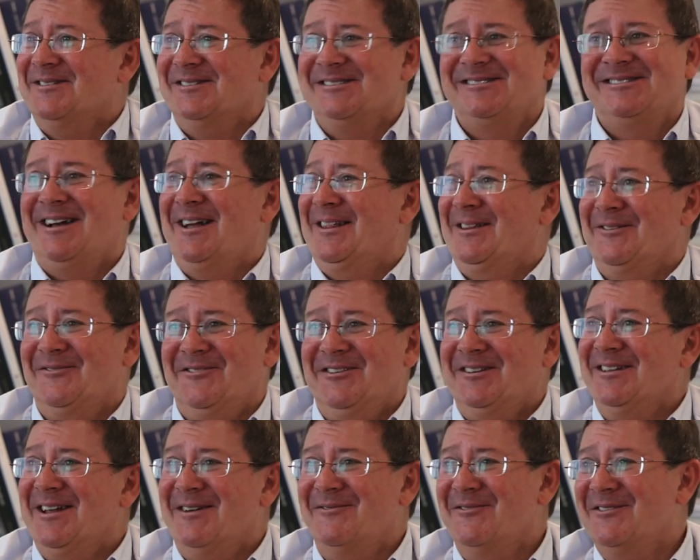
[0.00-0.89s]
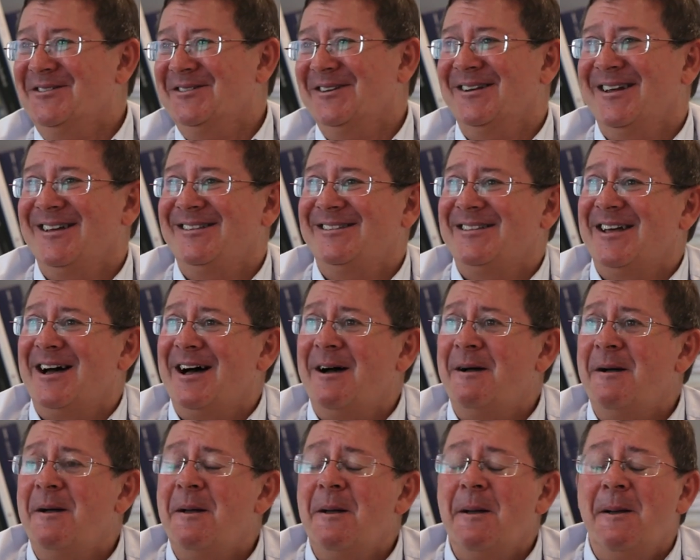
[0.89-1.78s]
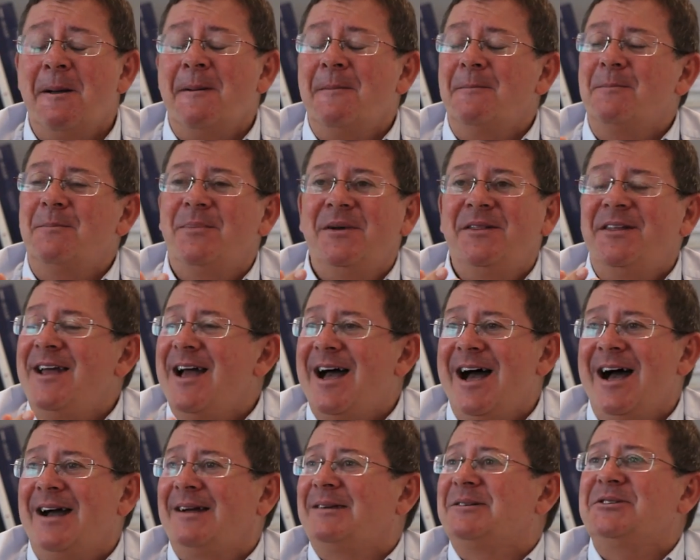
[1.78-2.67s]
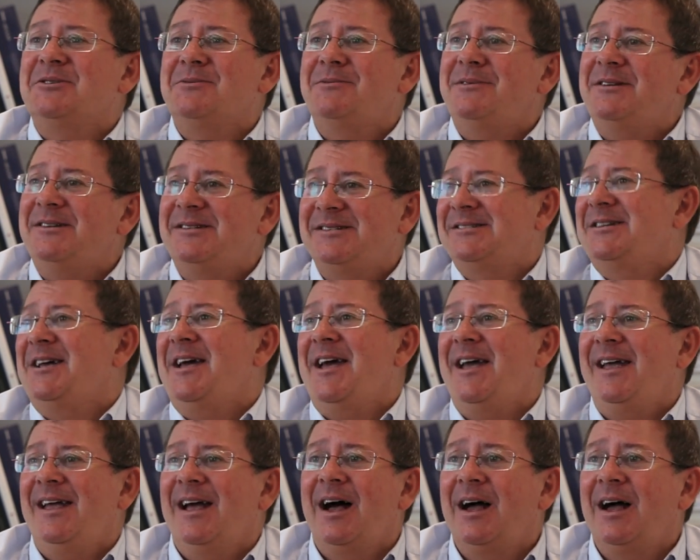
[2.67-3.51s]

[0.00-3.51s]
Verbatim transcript: the salary and everything like that. But they actually say,